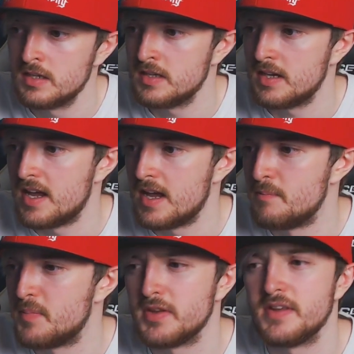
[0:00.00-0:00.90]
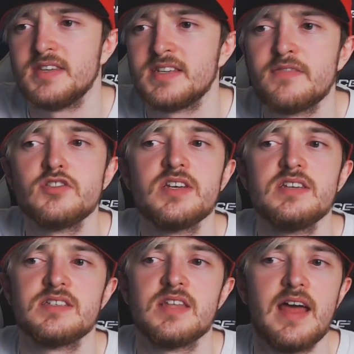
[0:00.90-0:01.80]
But the difference
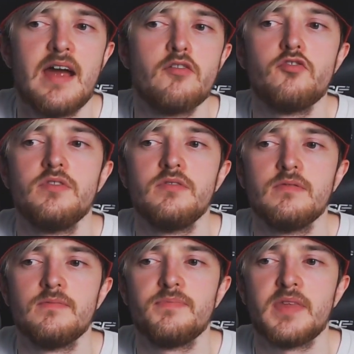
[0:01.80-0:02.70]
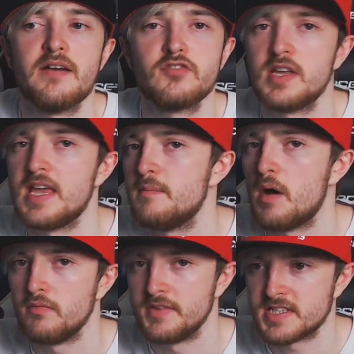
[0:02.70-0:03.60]
is that Eren, after he came out
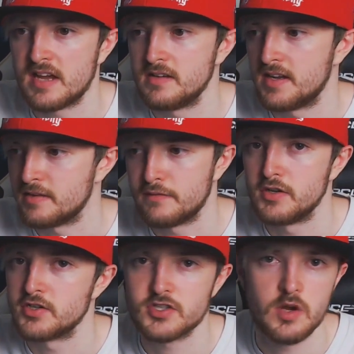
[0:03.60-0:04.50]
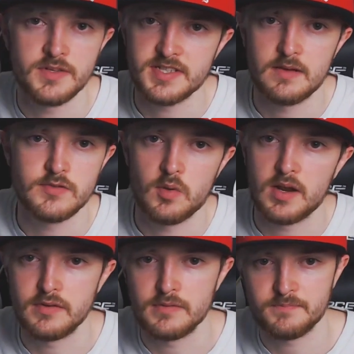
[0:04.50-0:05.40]
of the Titan, like, the first couple of times or
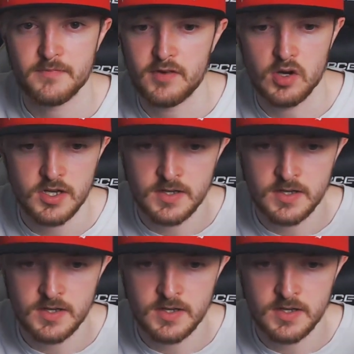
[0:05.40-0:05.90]
whatever the fuck,